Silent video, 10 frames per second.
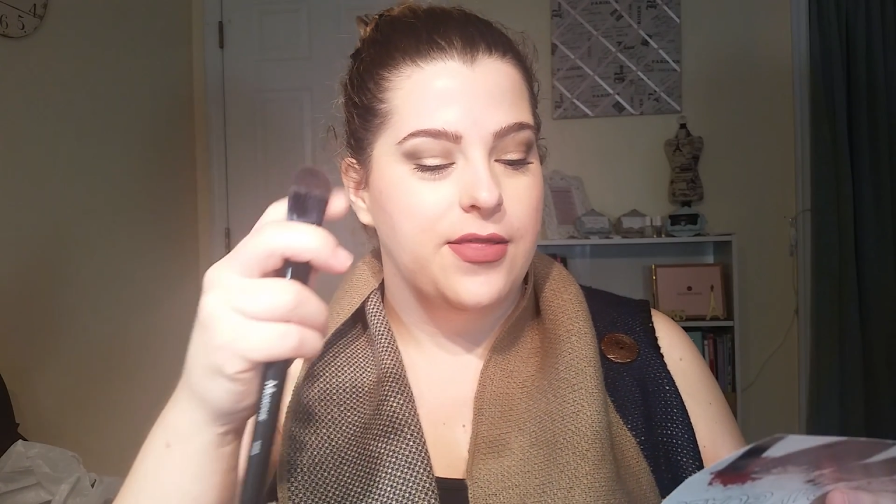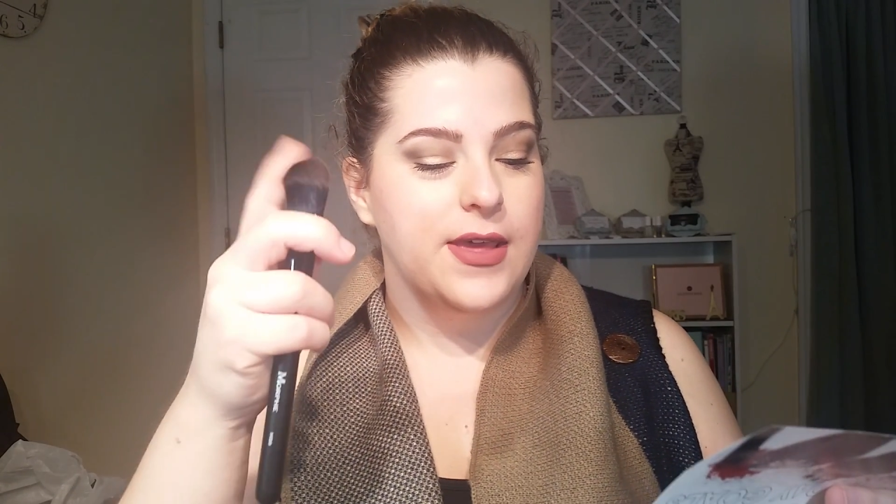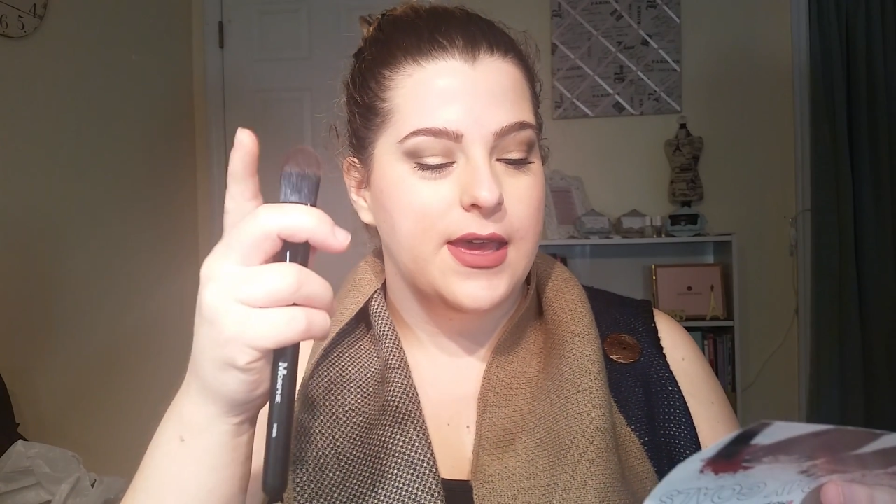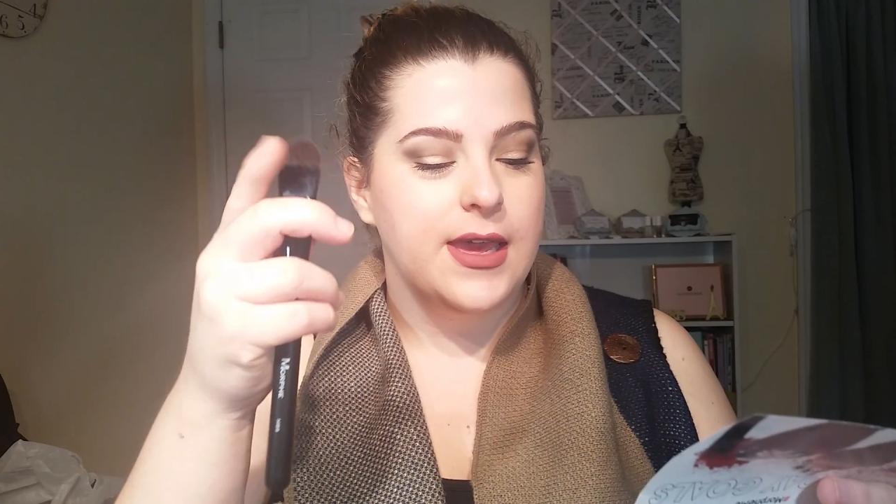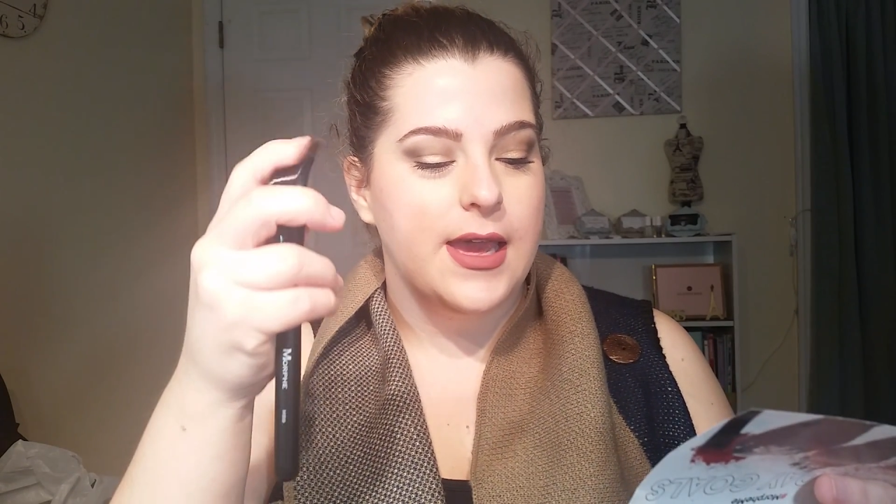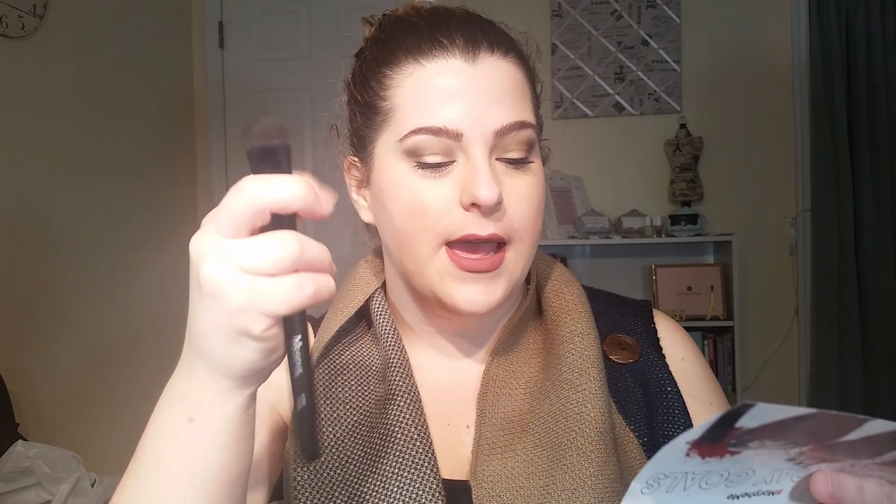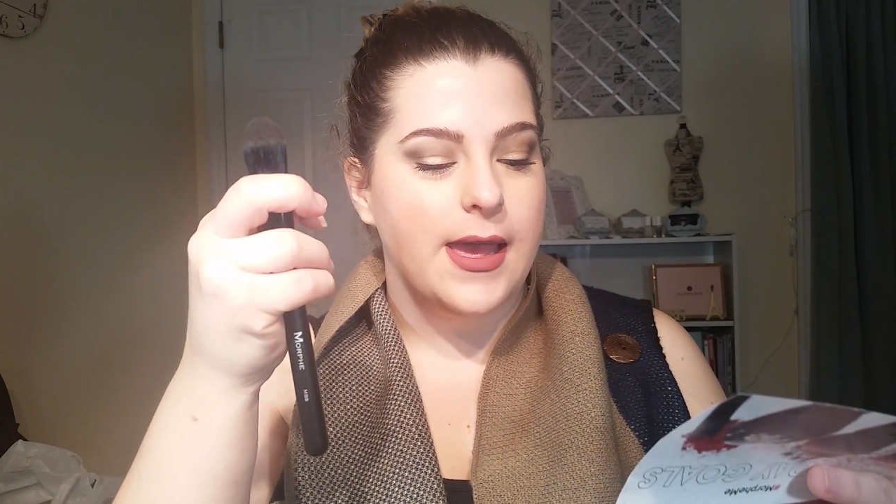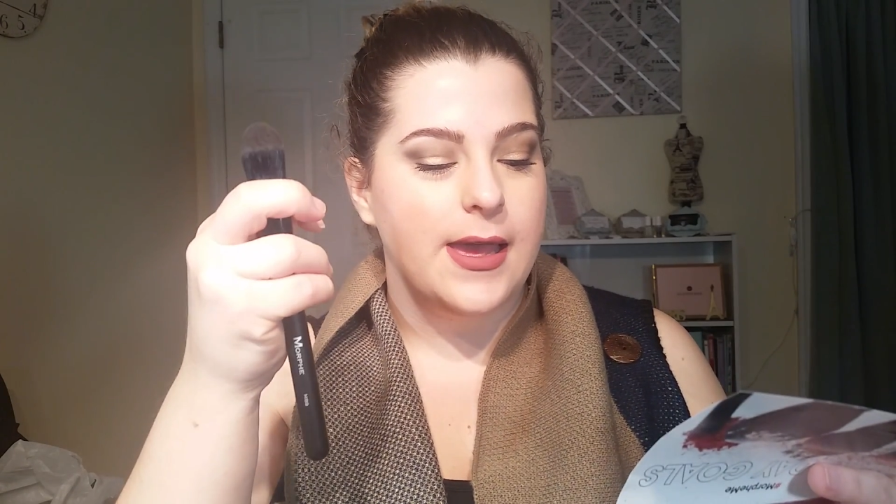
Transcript: the